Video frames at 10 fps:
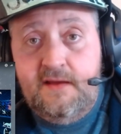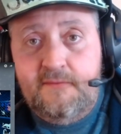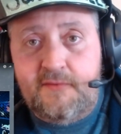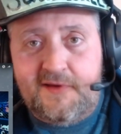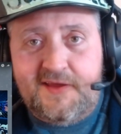
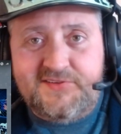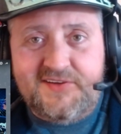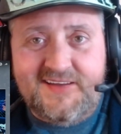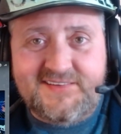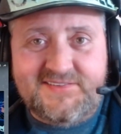But I'll catch you
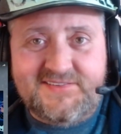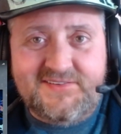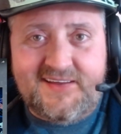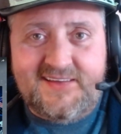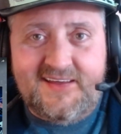guys soon.
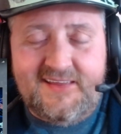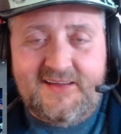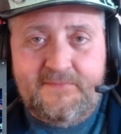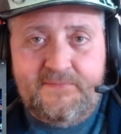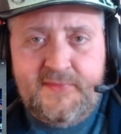I can tell you
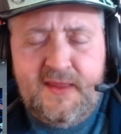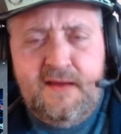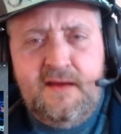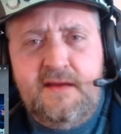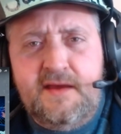that.
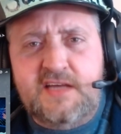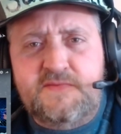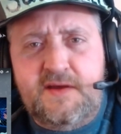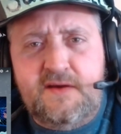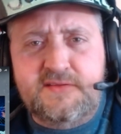You guys
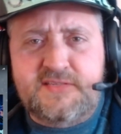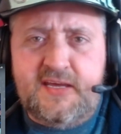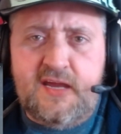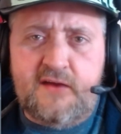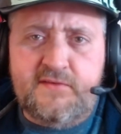be good and take
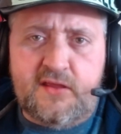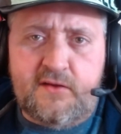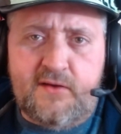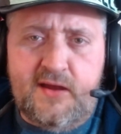care of each other, right?